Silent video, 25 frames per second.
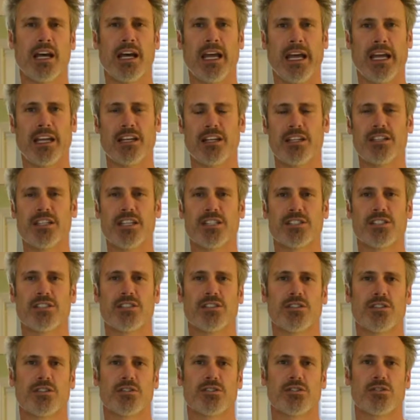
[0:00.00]
In addition
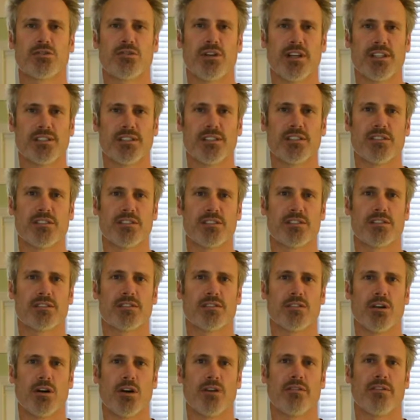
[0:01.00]
to the
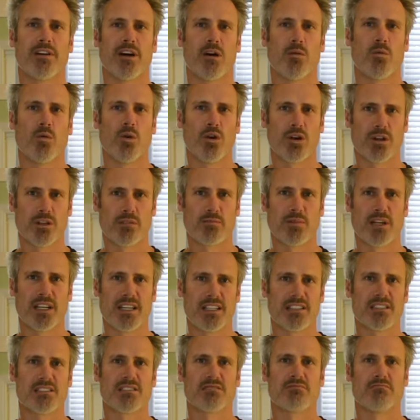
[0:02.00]
stresses of our
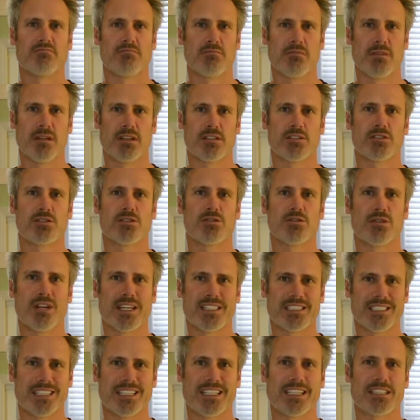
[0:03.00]
workplace,
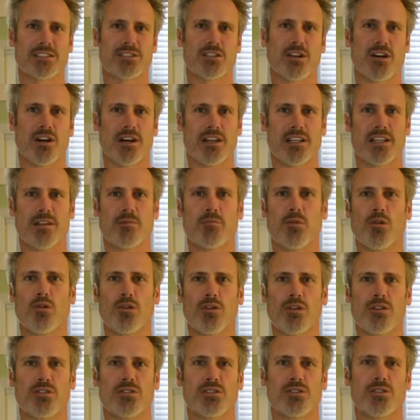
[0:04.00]
stress and anxiety are
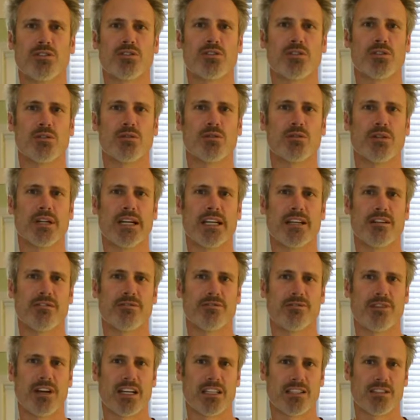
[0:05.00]
brought on due to an
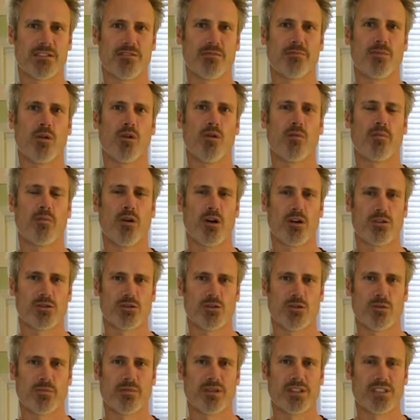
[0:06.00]
effect of poor
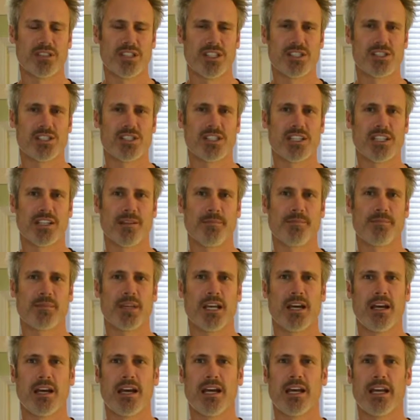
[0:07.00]
postural positioning,
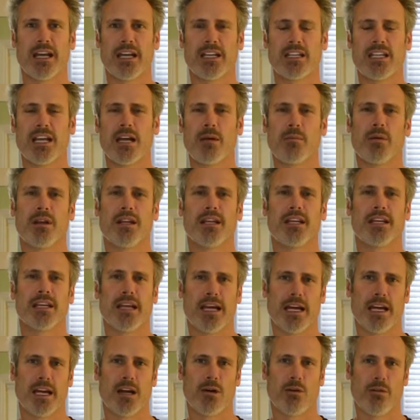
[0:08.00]
inhibiting
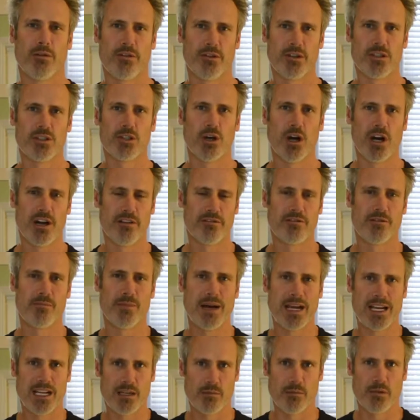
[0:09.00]
a healthy
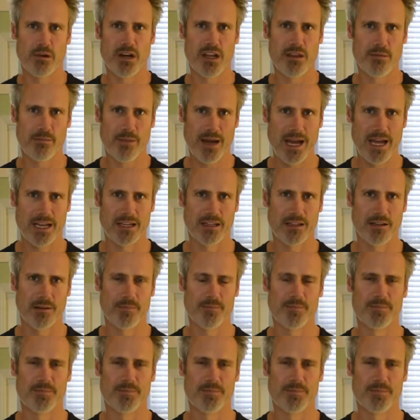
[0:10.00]
diaphragmatic breath pattern.